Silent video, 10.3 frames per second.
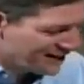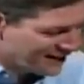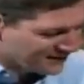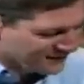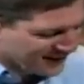
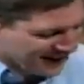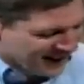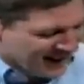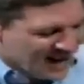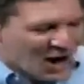Yeah.
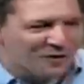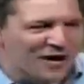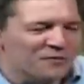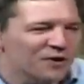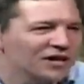All
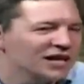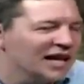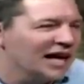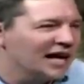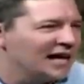right. Well,
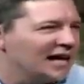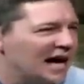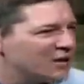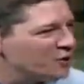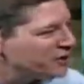
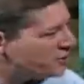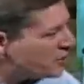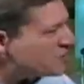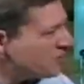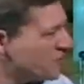I know that
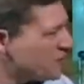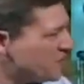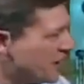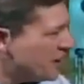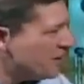Joseph
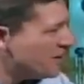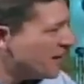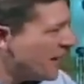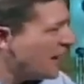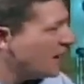Smith
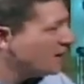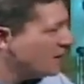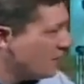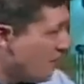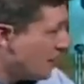
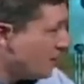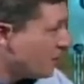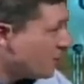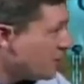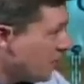had like
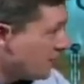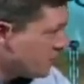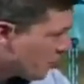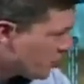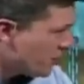30
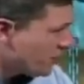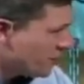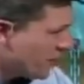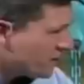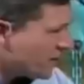wives, more than 30
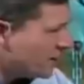wives, right?